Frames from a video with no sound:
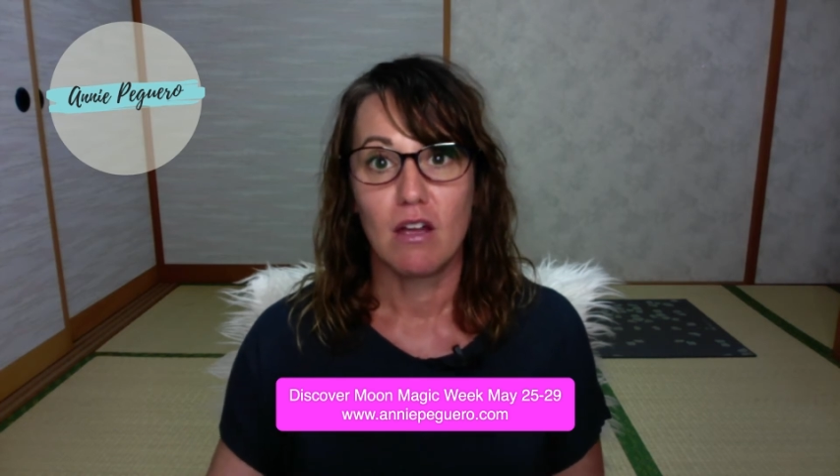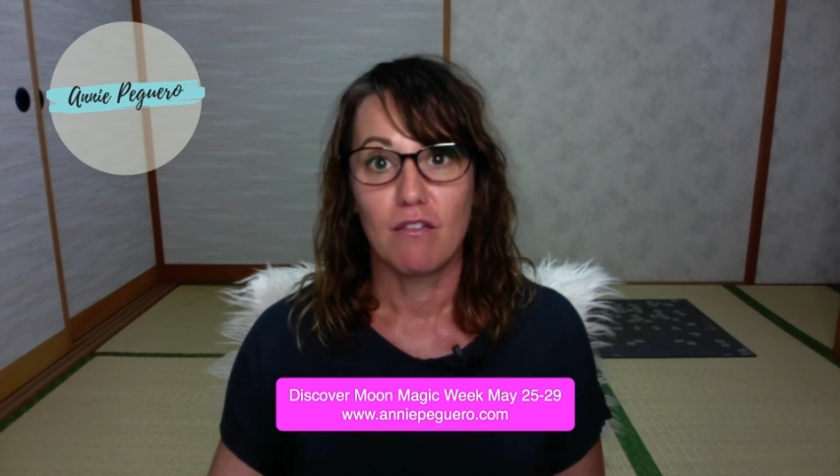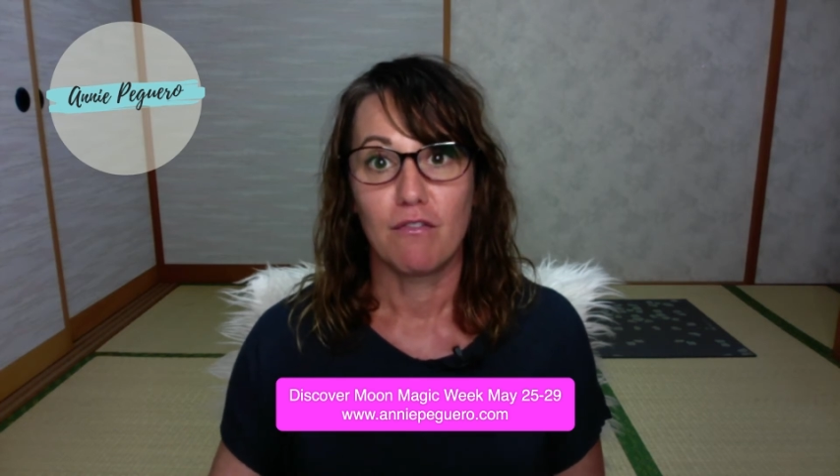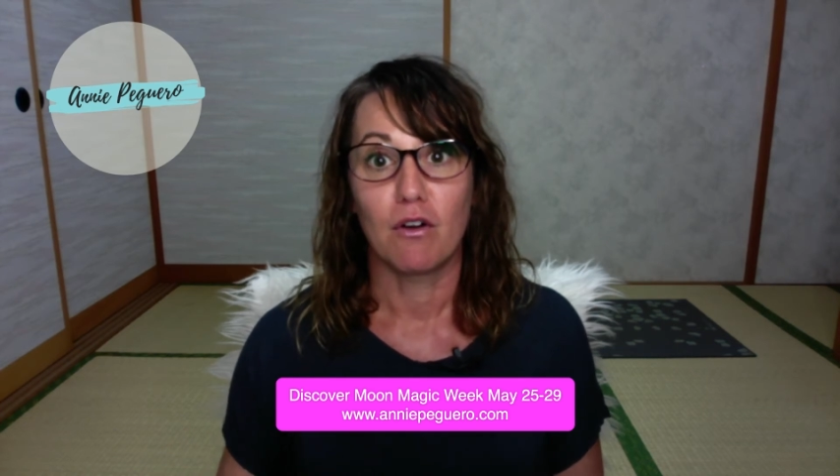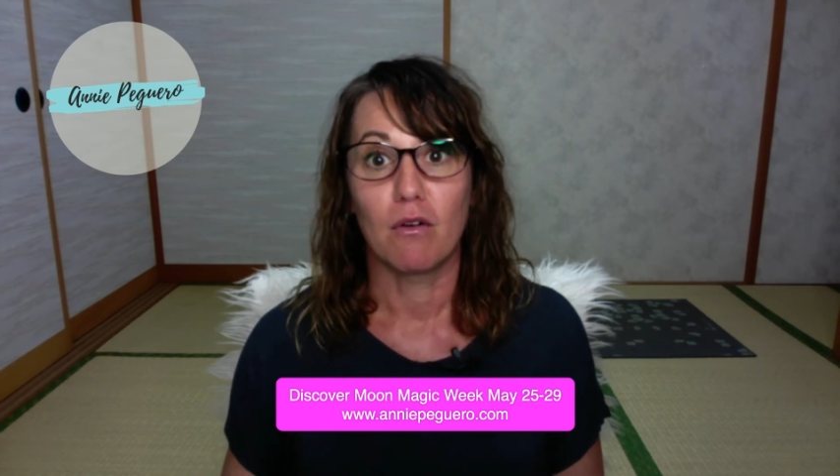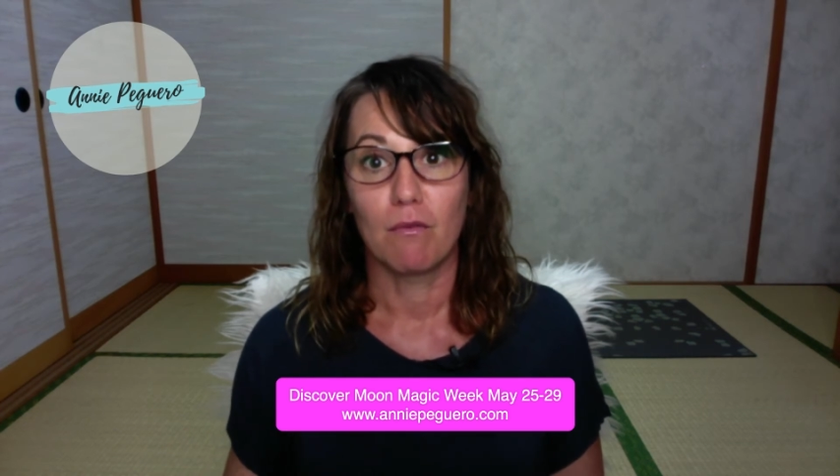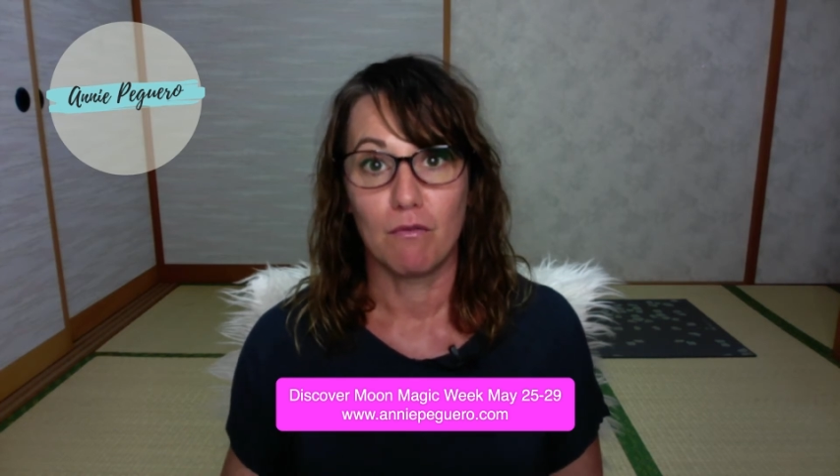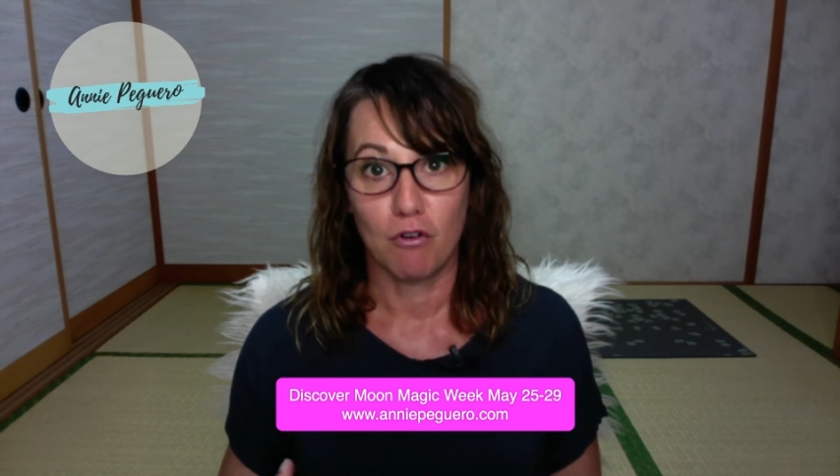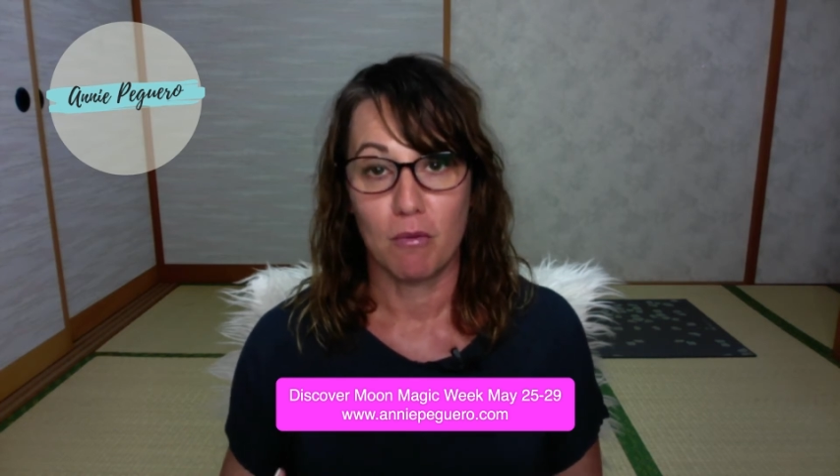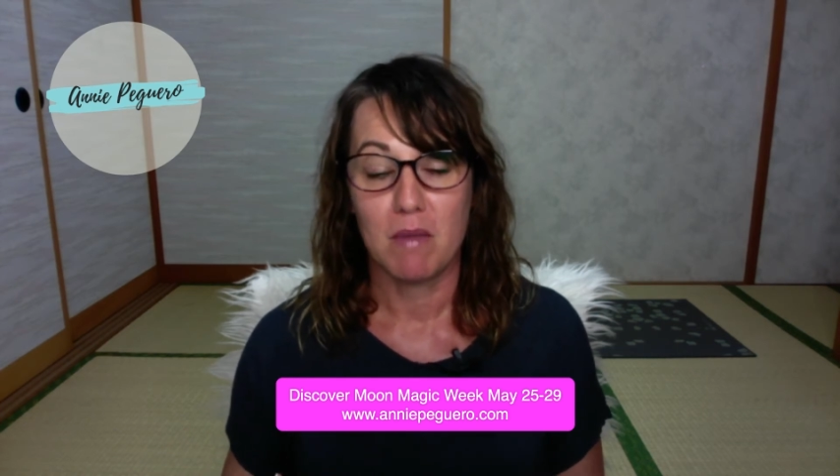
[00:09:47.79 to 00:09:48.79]

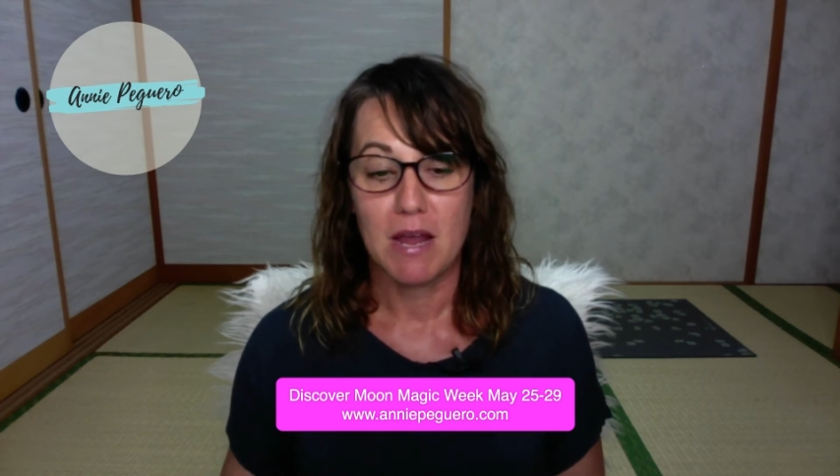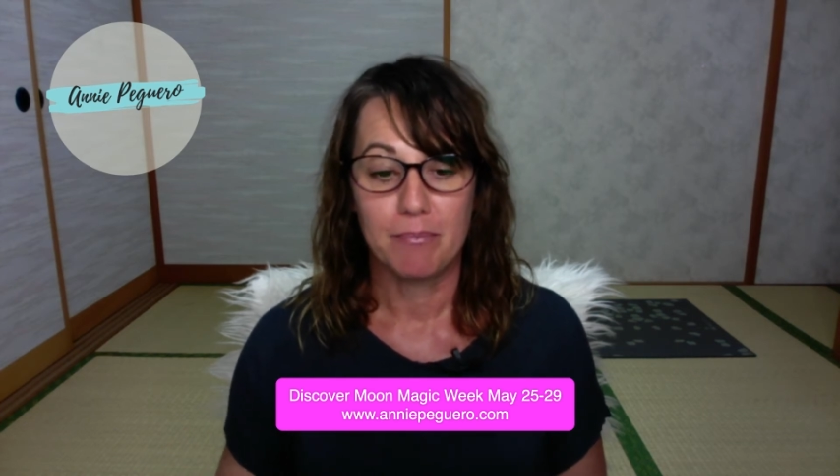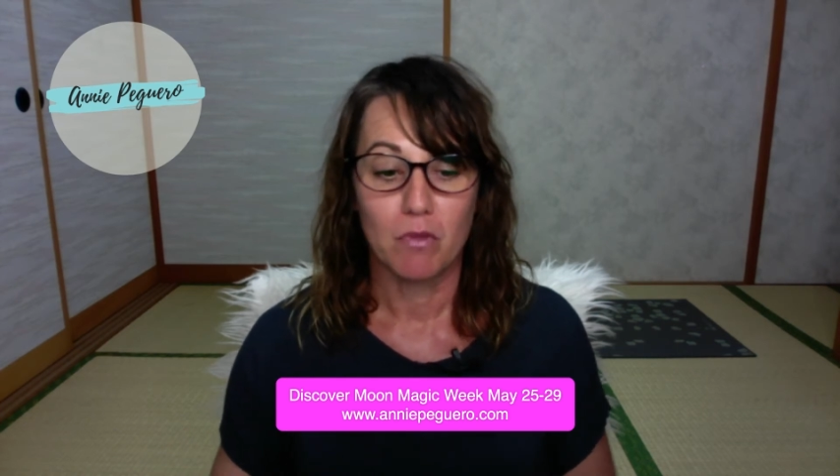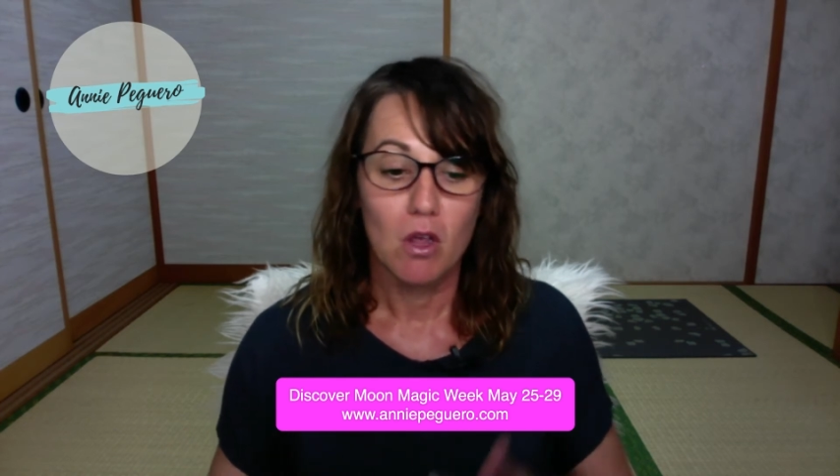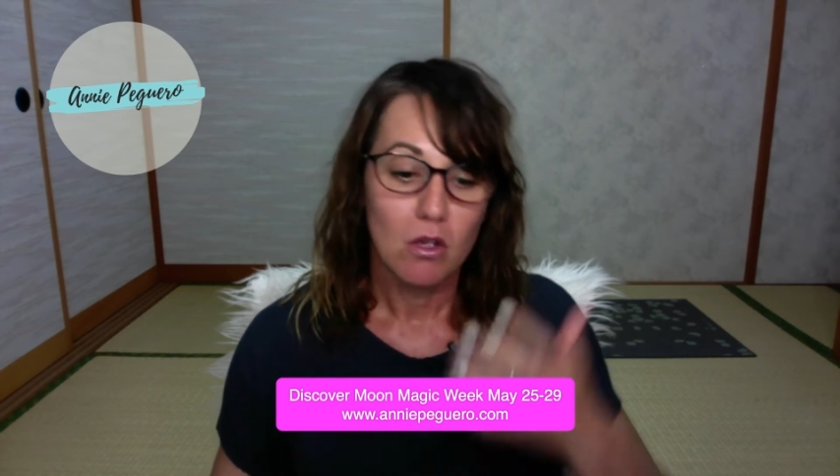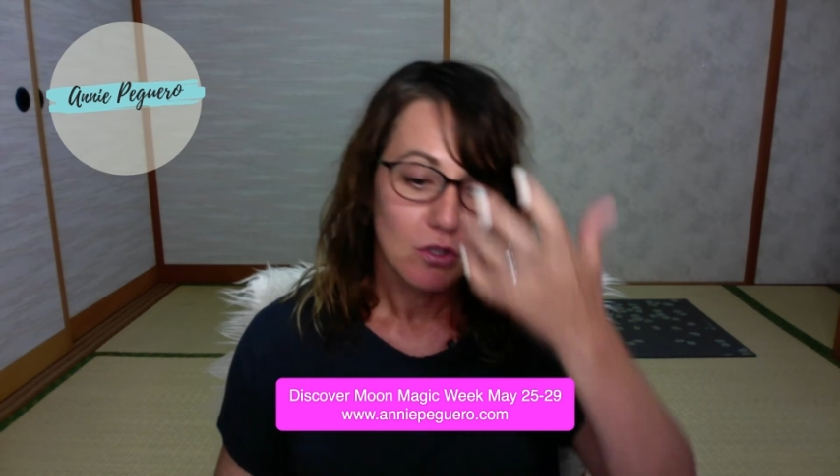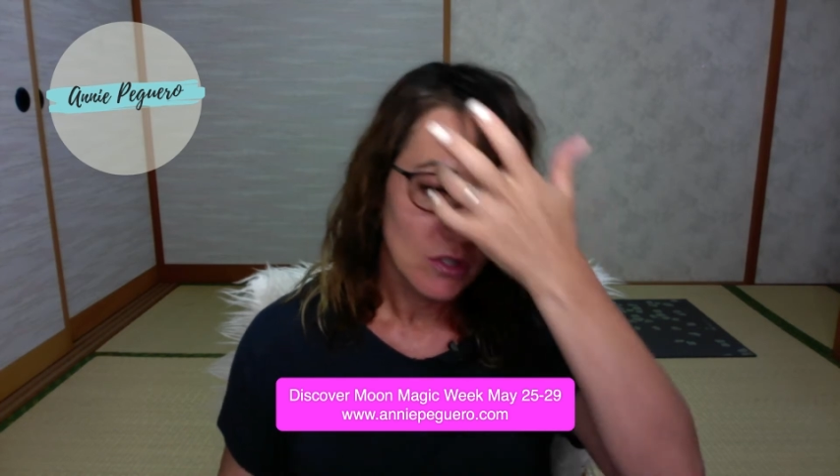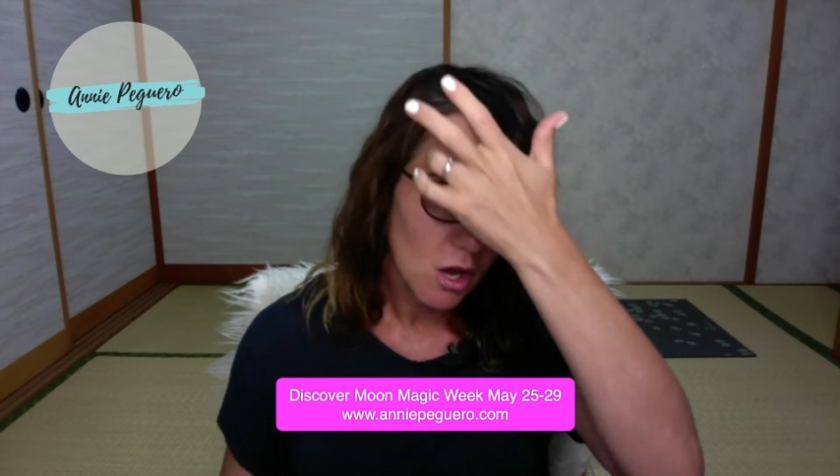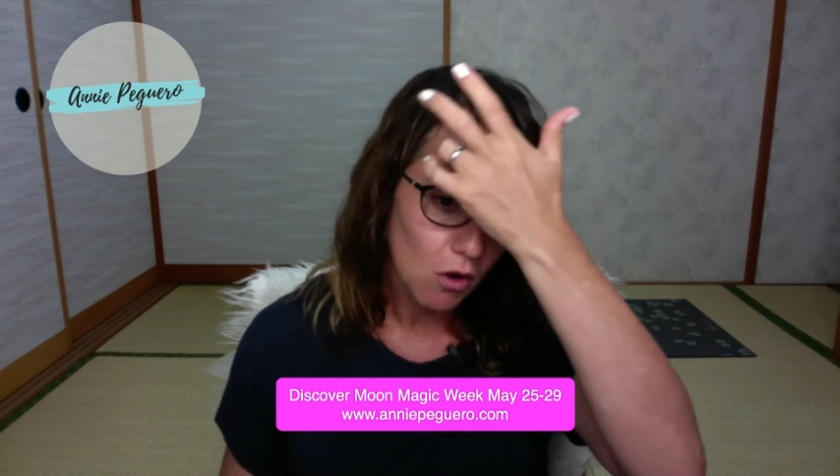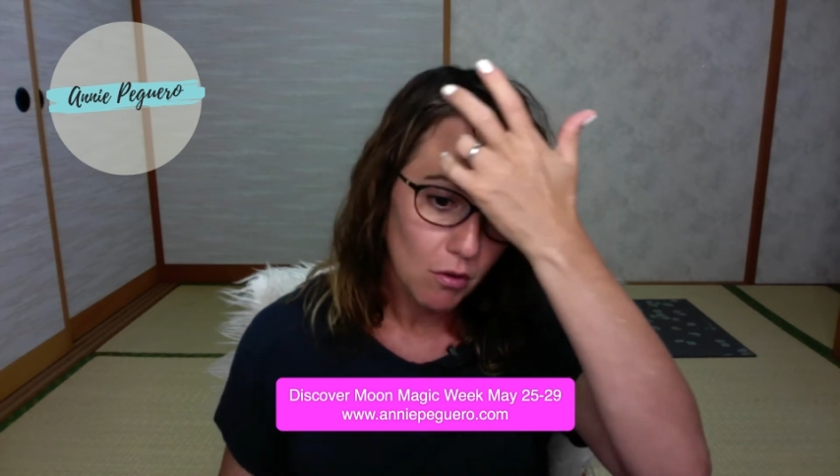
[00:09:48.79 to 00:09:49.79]
for me.
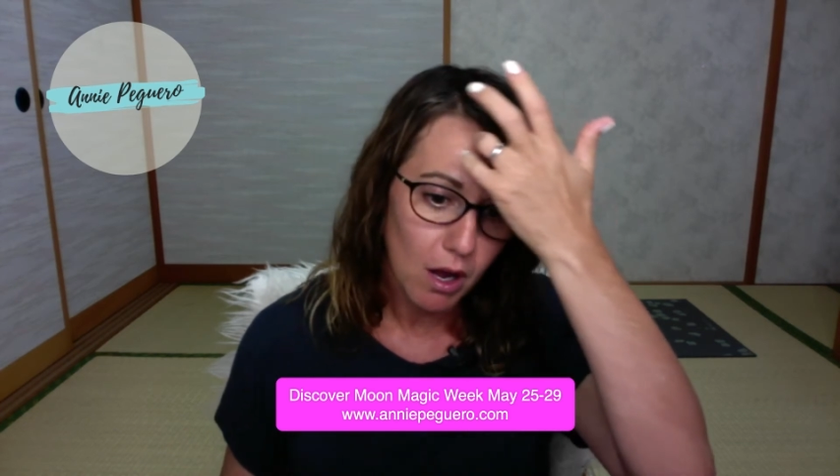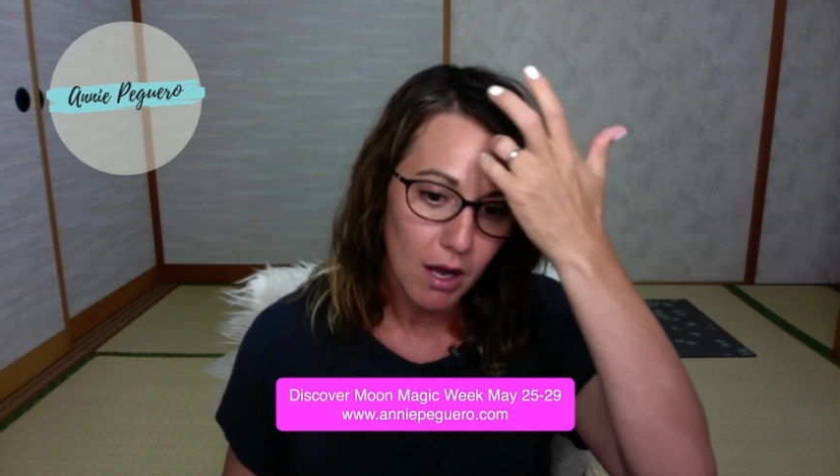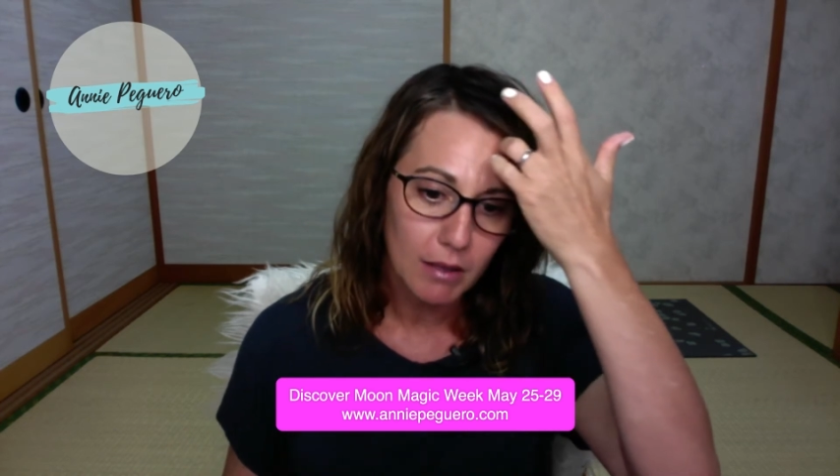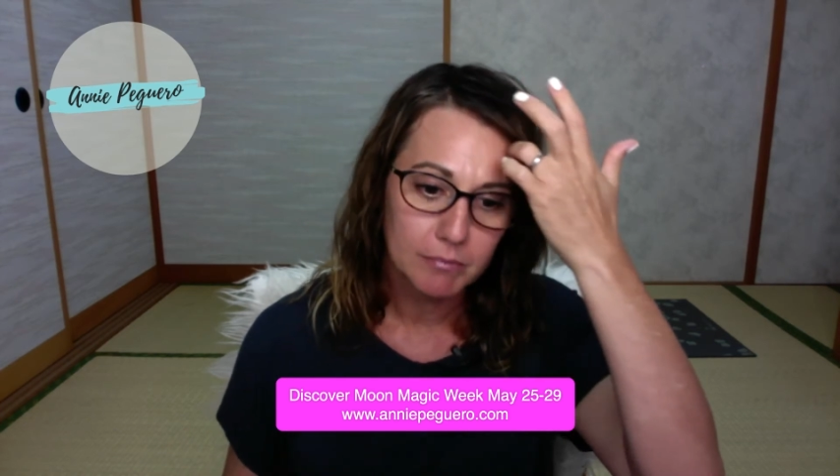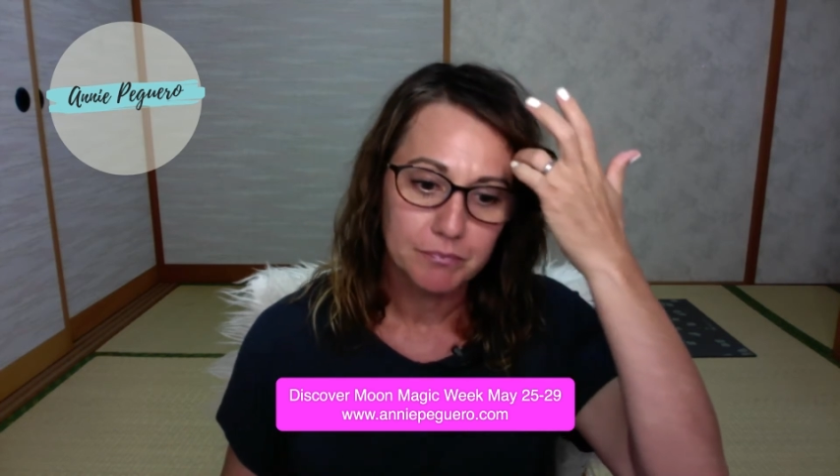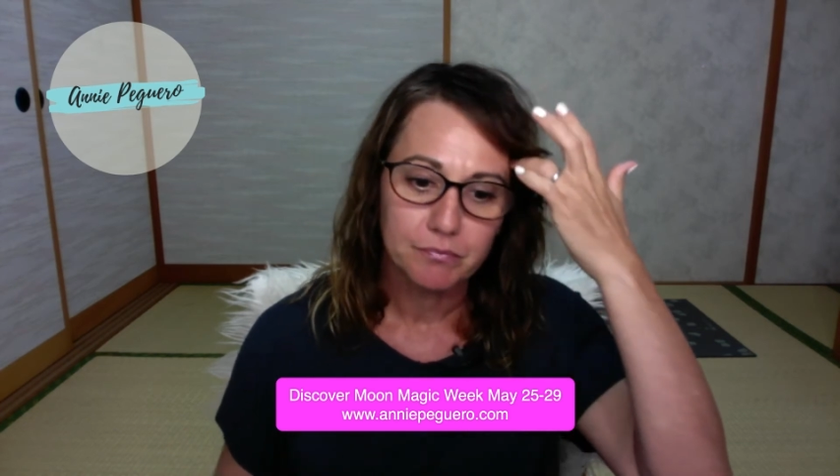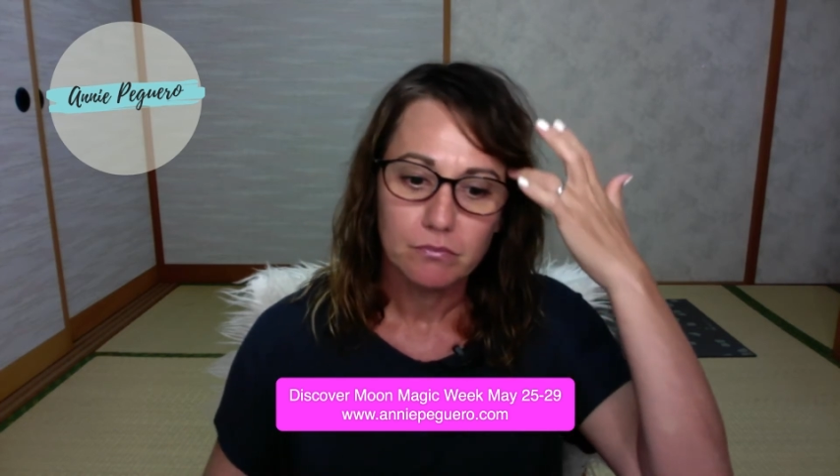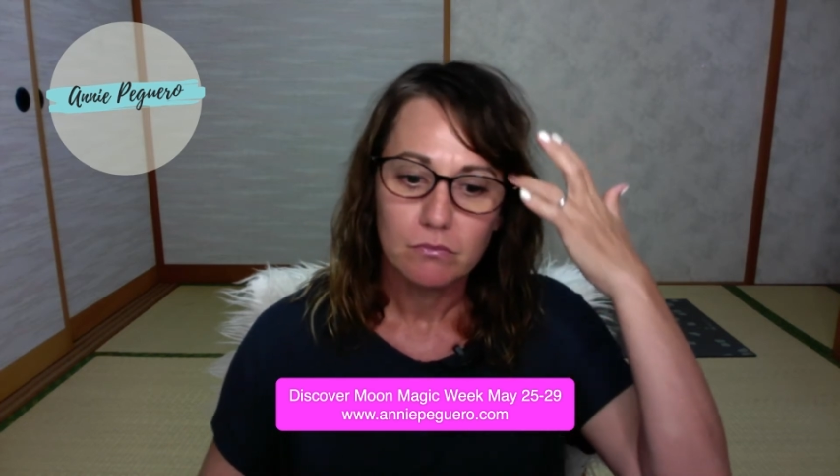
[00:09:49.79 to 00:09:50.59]
So,